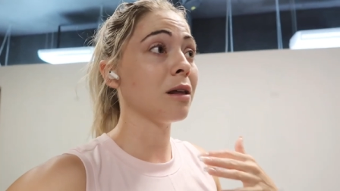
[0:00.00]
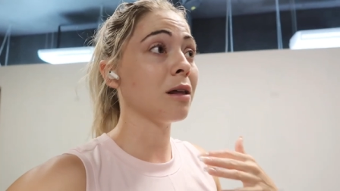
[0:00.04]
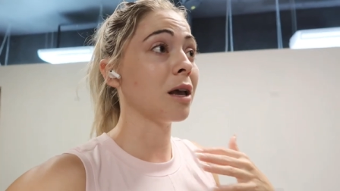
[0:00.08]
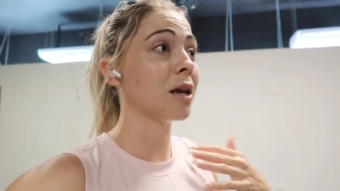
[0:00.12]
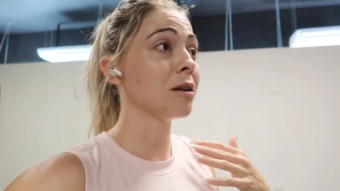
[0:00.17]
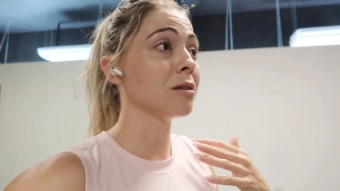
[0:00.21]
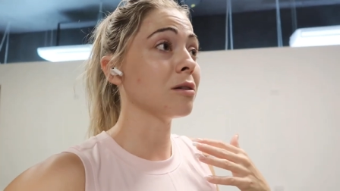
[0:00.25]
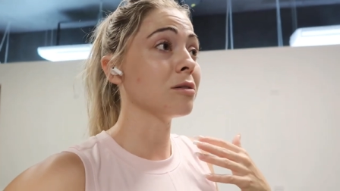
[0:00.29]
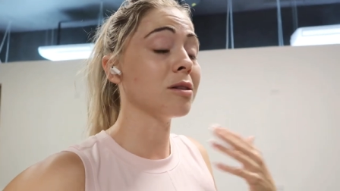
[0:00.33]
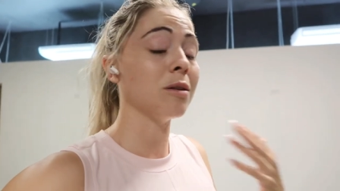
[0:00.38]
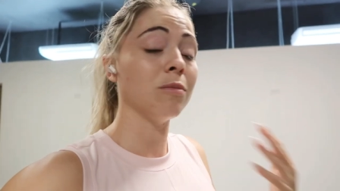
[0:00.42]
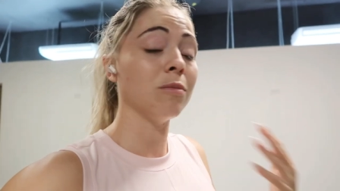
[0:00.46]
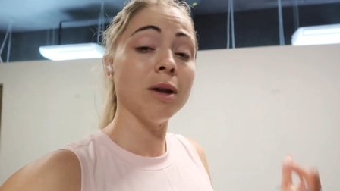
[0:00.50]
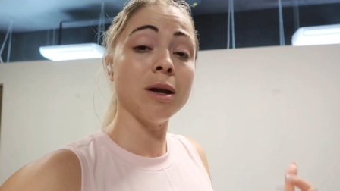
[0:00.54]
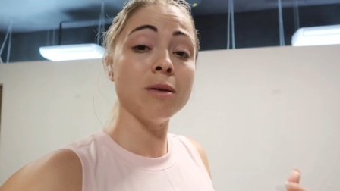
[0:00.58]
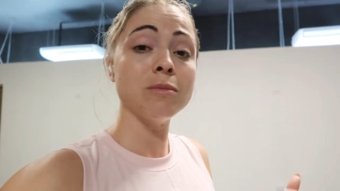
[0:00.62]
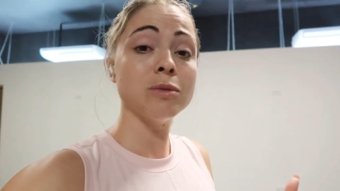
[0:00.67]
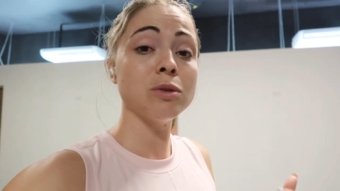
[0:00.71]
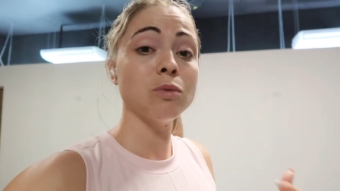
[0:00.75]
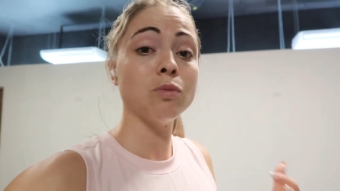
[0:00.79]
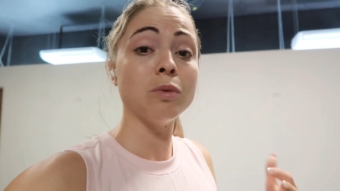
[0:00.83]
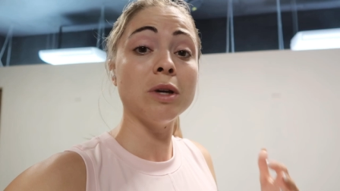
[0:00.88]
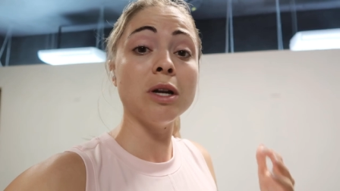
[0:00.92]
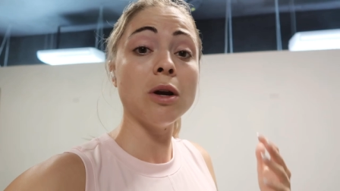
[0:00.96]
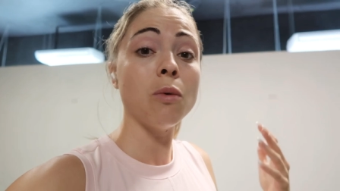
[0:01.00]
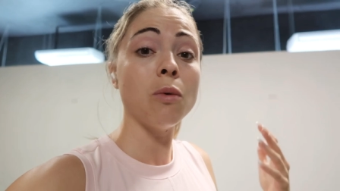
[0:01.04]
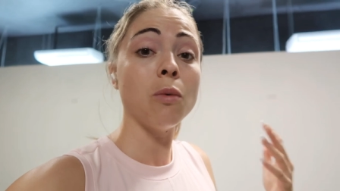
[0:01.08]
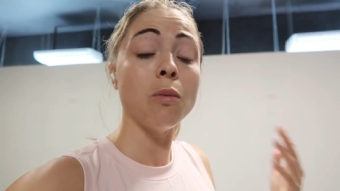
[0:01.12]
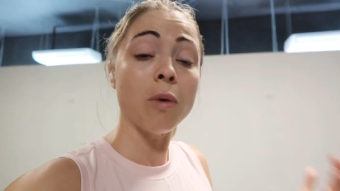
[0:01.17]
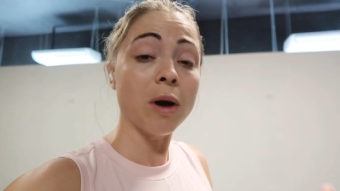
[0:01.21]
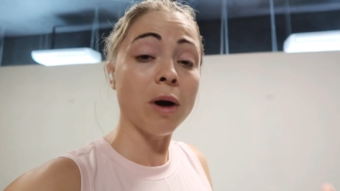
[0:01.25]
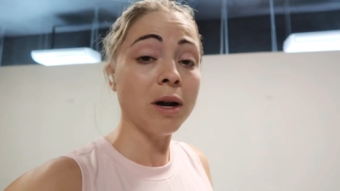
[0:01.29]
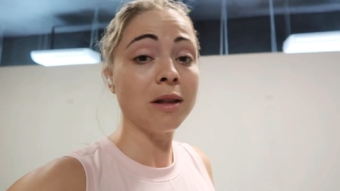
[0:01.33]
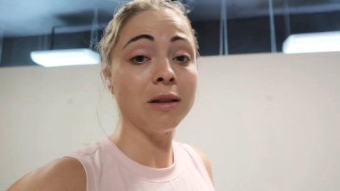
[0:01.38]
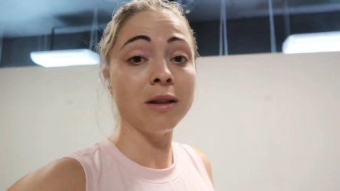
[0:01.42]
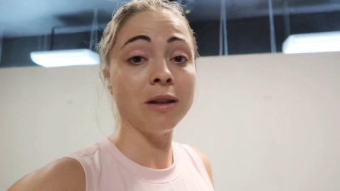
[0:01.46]
Like sometimes we don't
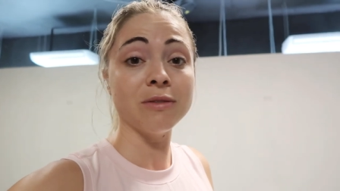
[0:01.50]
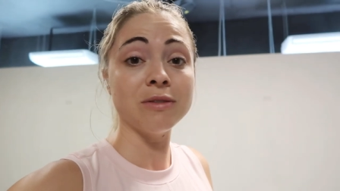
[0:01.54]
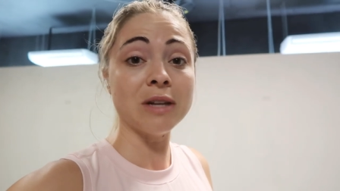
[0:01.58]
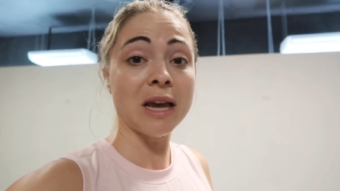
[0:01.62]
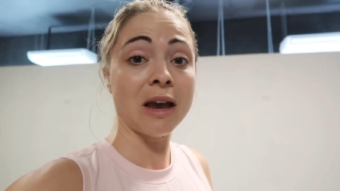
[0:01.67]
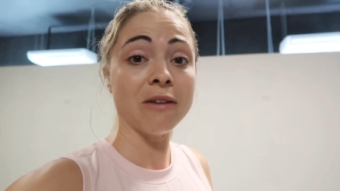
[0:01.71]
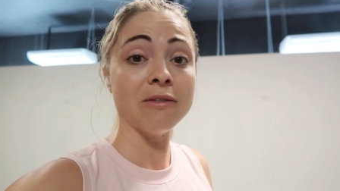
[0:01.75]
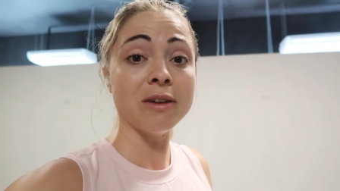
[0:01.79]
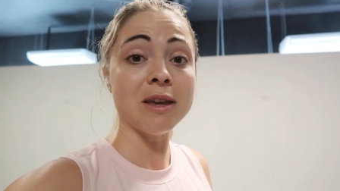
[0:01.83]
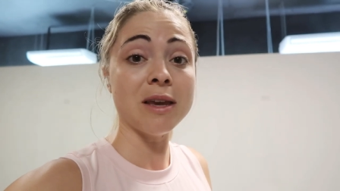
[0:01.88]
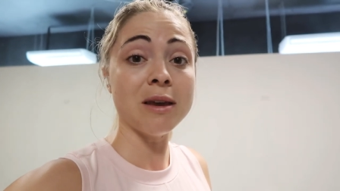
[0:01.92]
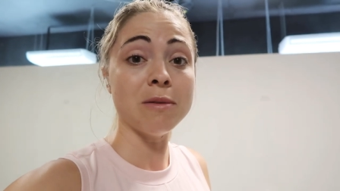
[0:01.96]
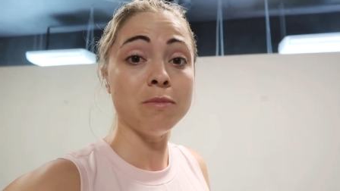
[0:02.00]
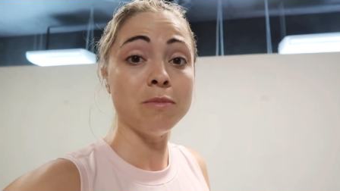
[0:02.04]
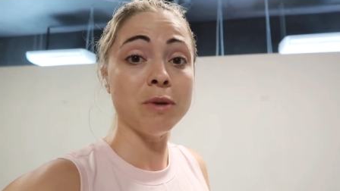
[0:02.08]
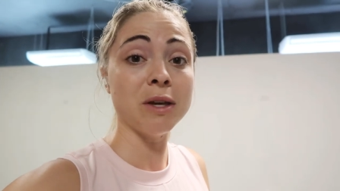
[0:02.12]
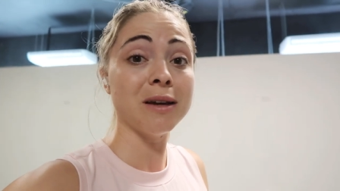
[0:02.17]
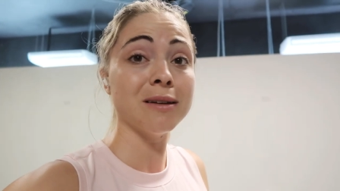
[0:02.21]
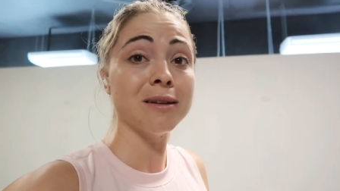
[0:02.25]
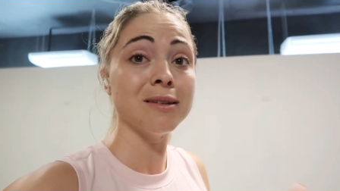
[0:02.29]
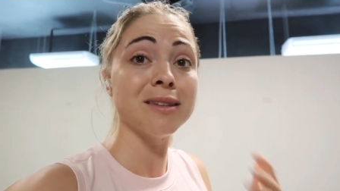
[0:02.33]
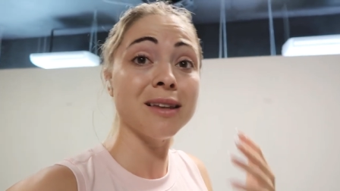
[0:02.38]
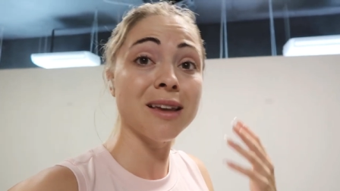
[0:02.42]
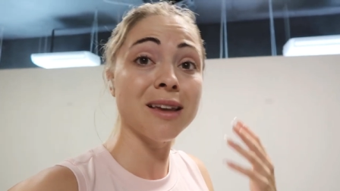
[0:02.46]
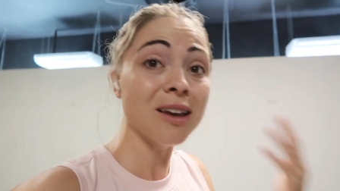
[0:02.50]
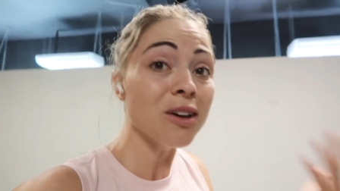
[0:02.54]
wanna lift heavy because